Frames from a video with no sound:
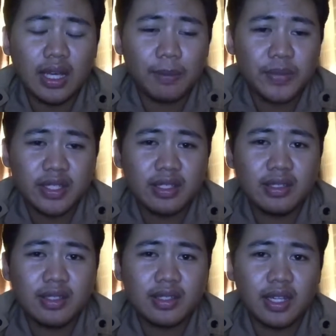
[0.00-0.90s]

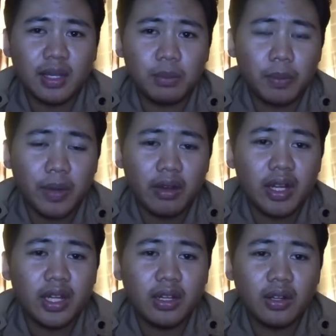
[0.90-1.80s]
absence and
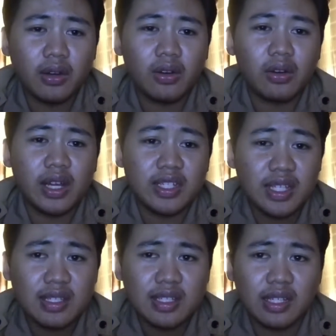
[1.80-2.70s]
preparing or
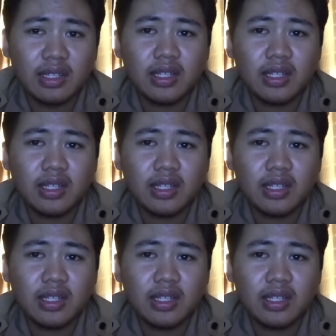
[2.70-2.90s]
adjusting